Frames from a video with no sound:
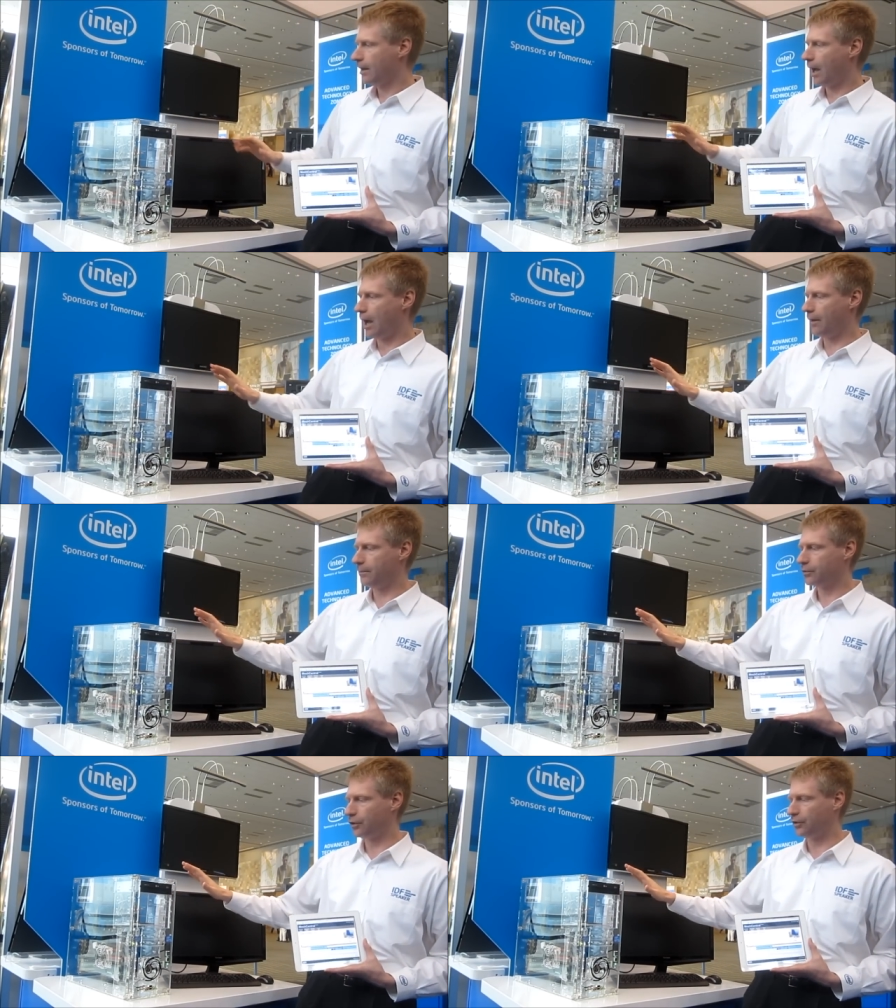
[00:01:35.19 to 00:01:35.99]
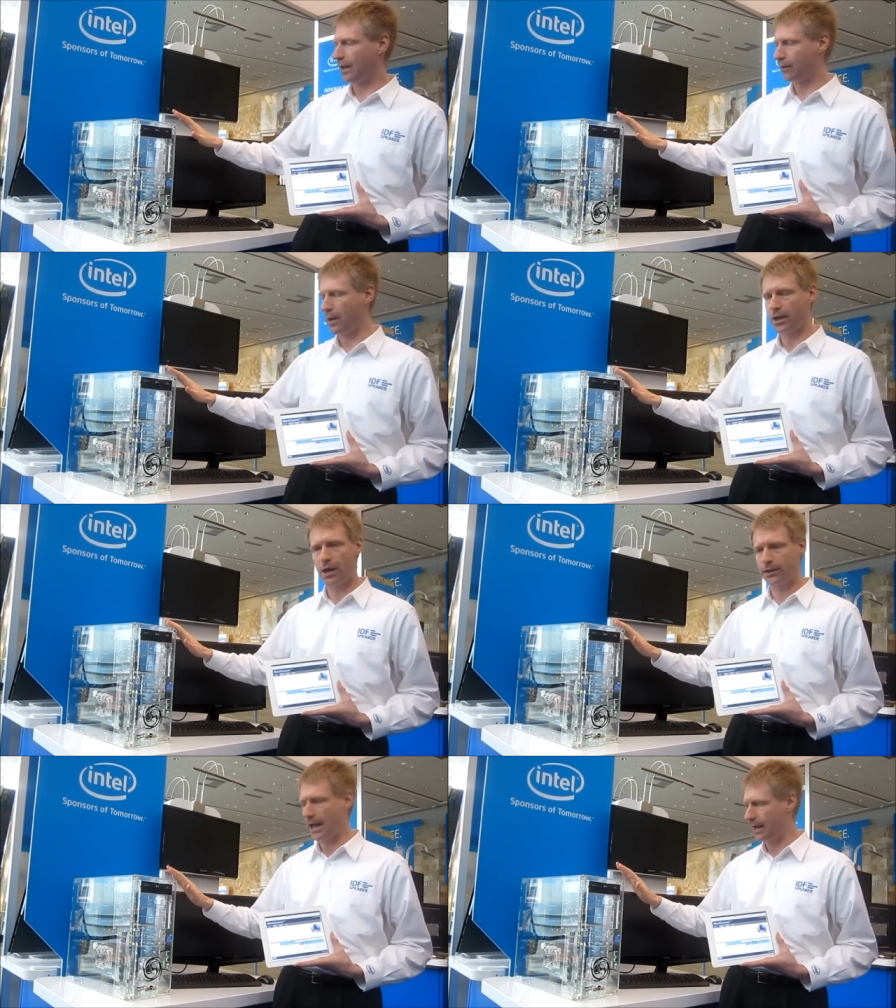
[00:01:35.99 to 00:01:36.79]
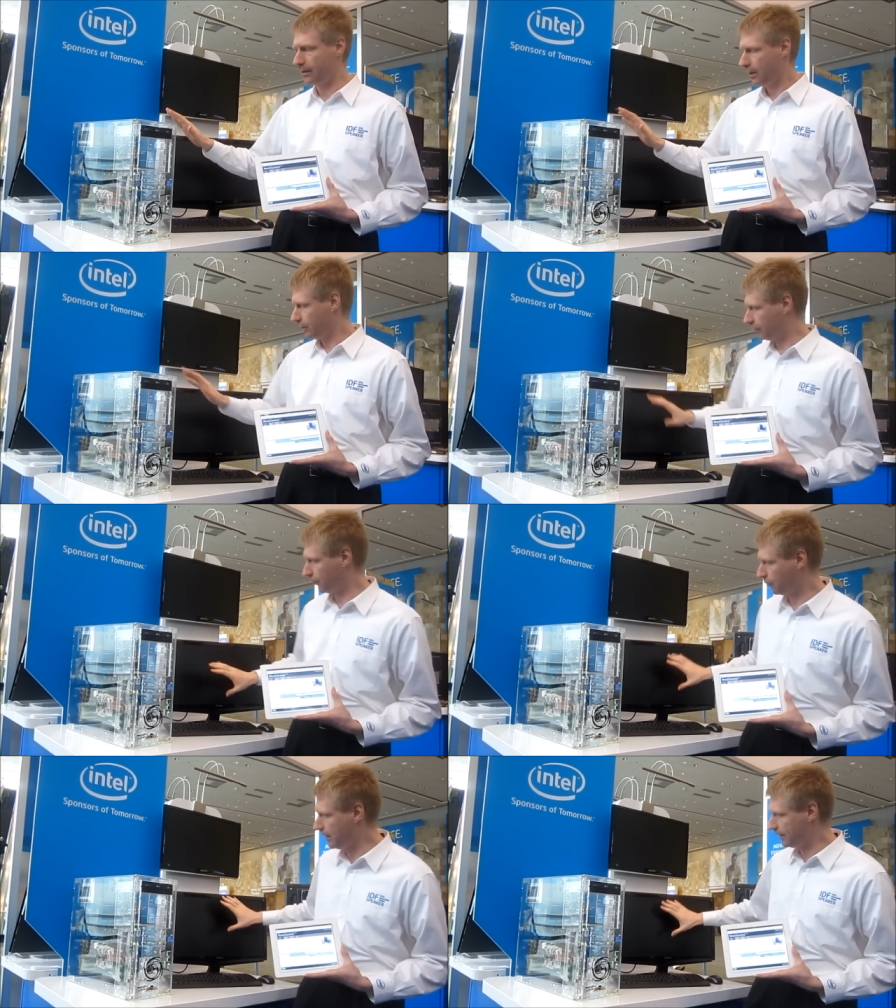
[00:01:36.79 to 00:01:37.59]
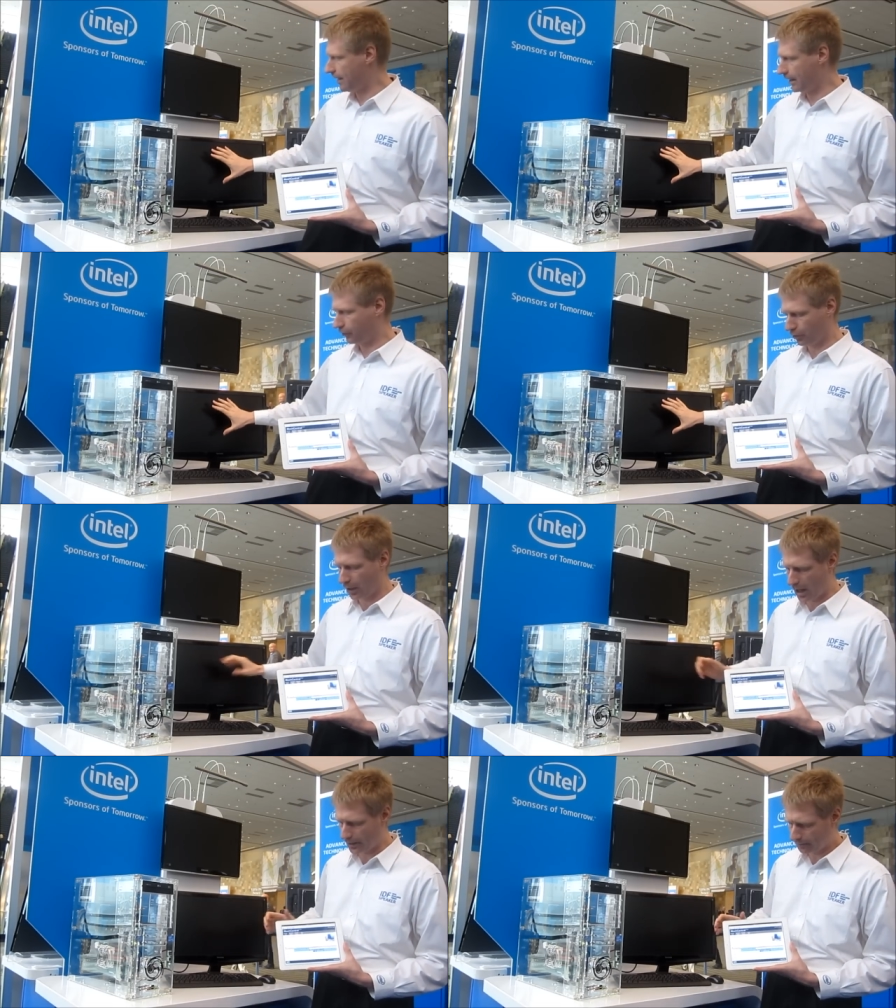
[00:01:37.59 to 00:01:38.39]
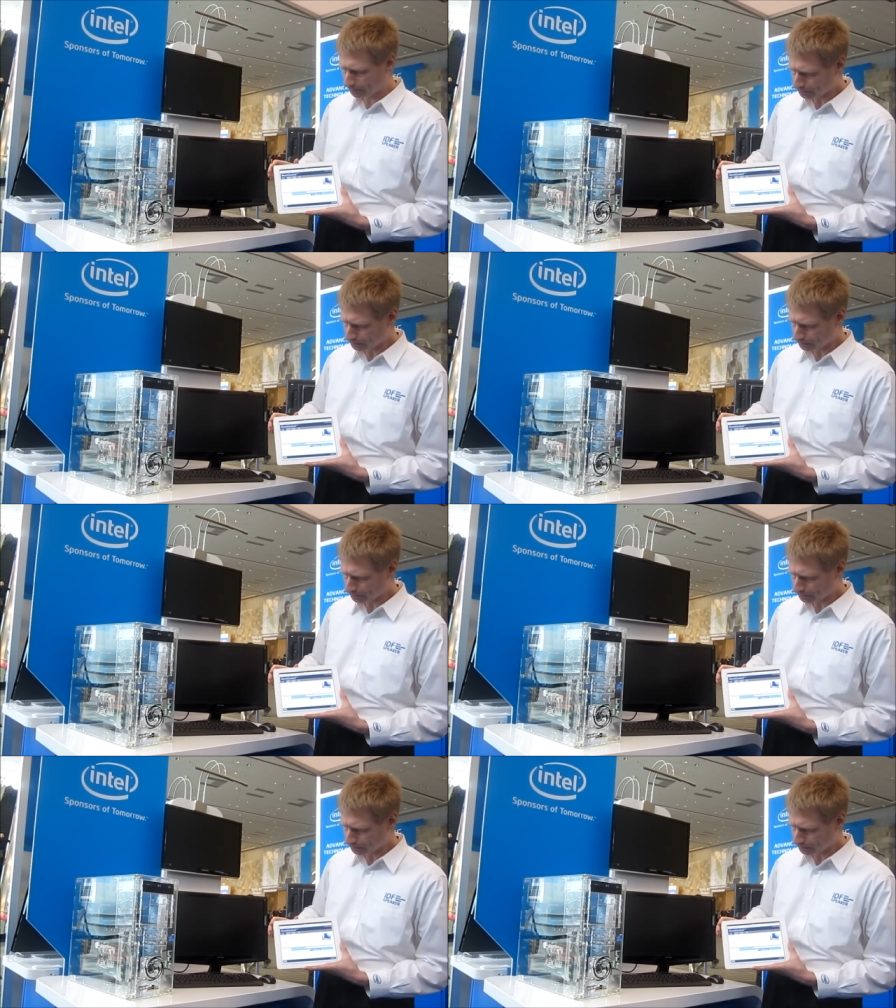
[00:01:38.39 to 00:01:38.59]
Um, just like Wake-on-LAN, the screen did not turn on.